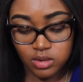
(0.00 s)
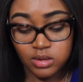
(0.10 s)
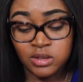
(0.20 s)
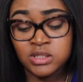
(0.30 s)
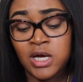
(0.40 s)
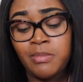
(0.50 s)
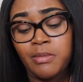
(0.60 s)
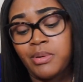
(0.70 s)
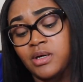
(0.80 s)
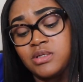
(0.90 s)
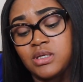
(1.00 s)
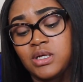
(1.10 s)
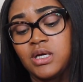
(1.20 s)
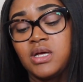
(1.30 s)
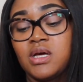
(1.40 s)
the type of person
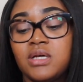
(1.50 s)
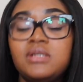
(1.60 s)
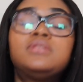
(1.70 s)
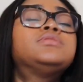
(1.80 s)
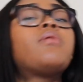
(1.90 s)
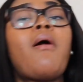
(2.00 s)
he is,